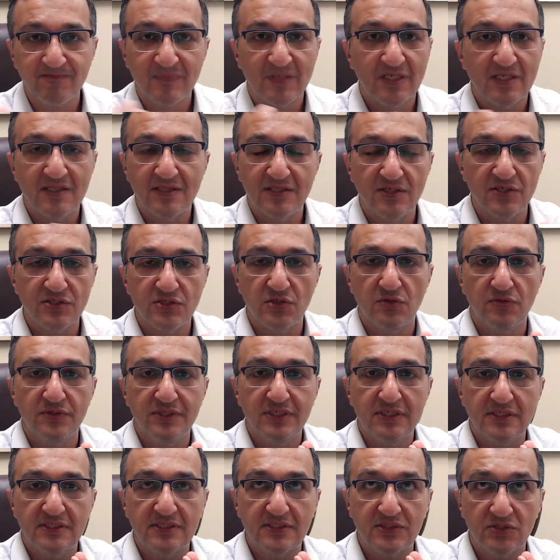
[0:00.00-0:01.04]
there's
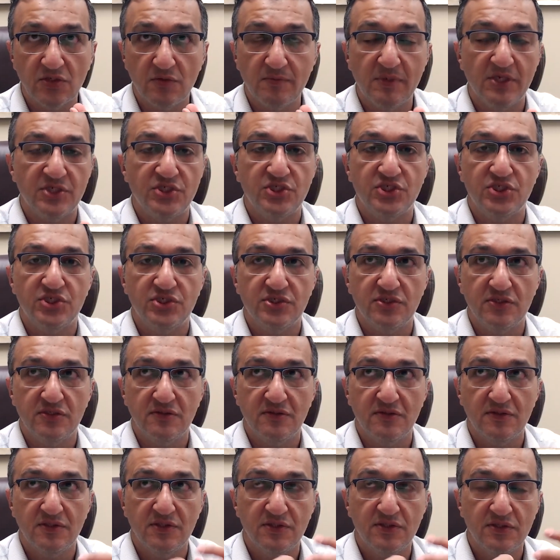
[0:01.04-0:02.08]
only so much
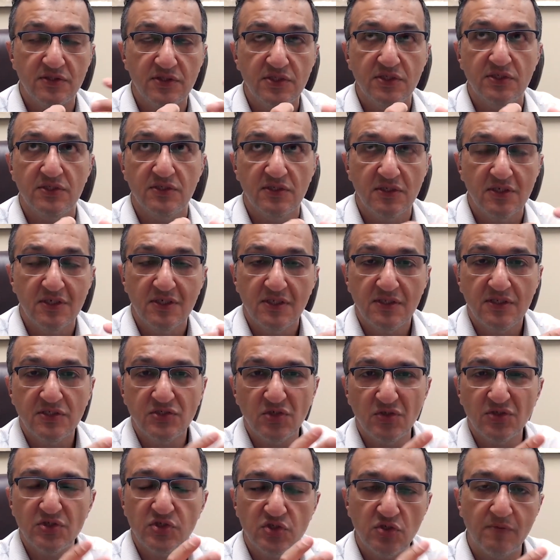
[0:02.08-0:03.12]

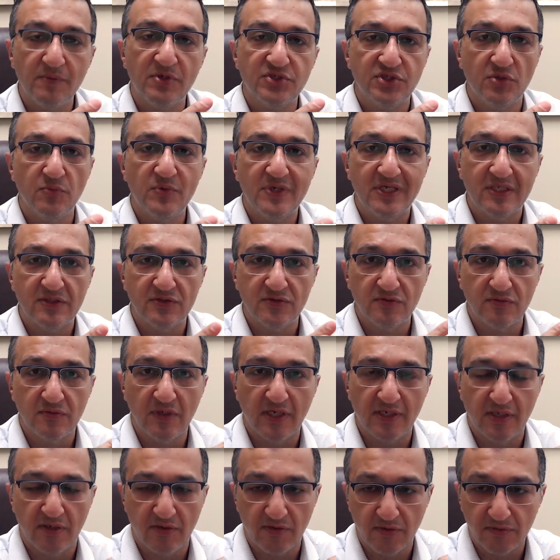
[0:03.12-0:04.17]
that we can do
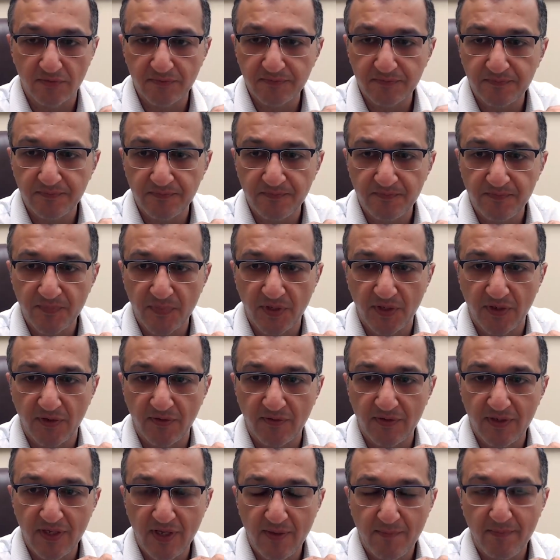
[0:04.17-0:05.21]
on our own,
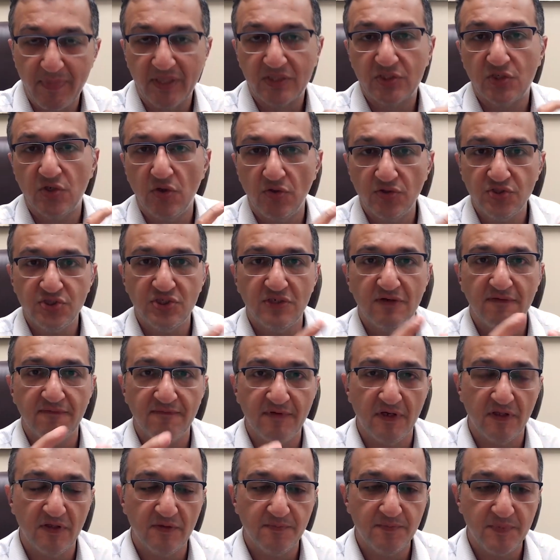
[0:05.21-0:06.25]
But culture
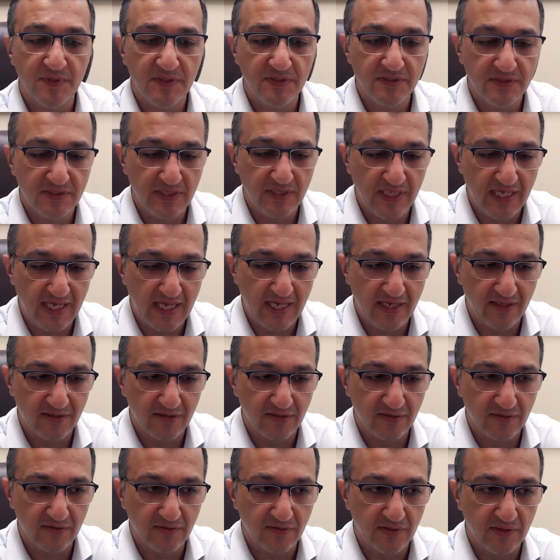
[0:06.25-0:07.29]
development
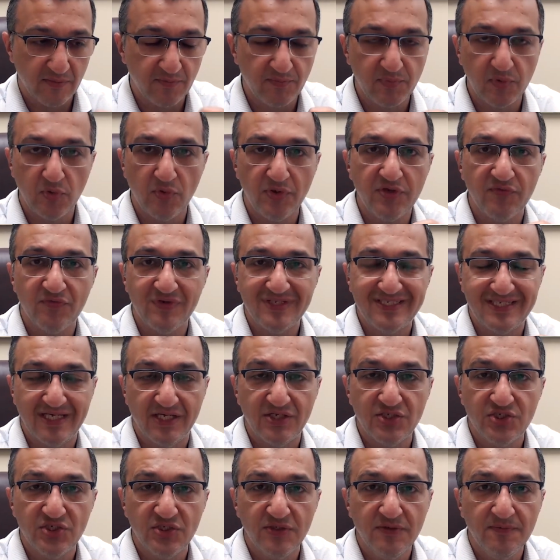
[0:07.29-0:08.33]
and employee
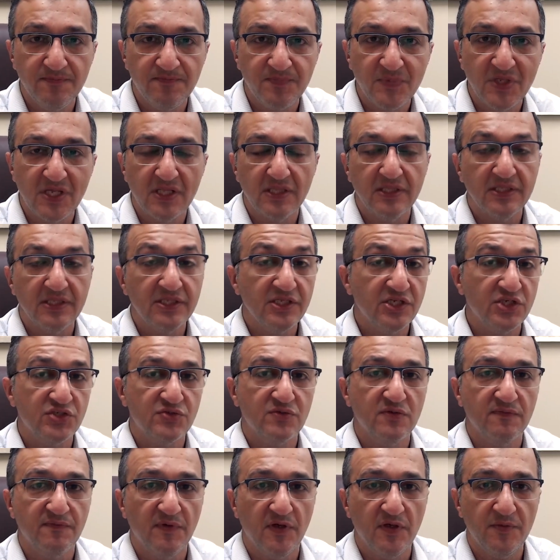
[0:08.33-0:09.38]
retention, leadership
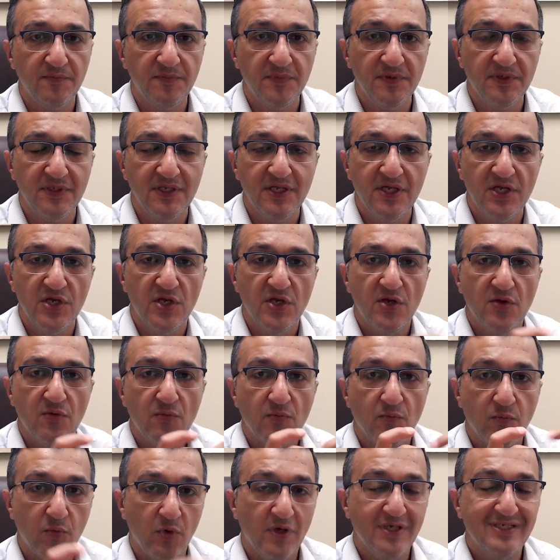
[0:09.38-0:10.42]
development
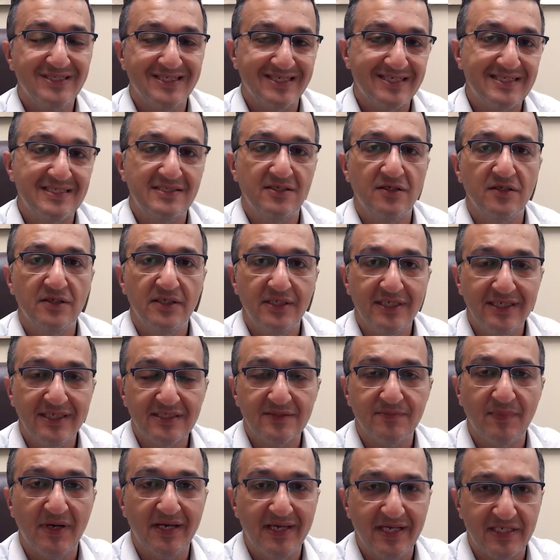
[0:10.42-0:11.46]
was and still is
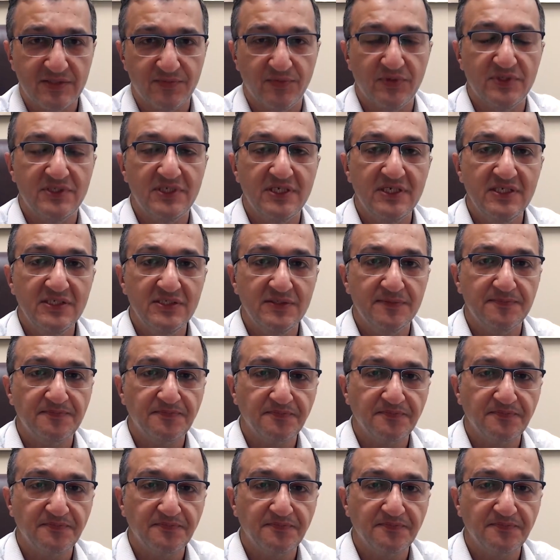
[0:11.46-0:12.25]
my expertise.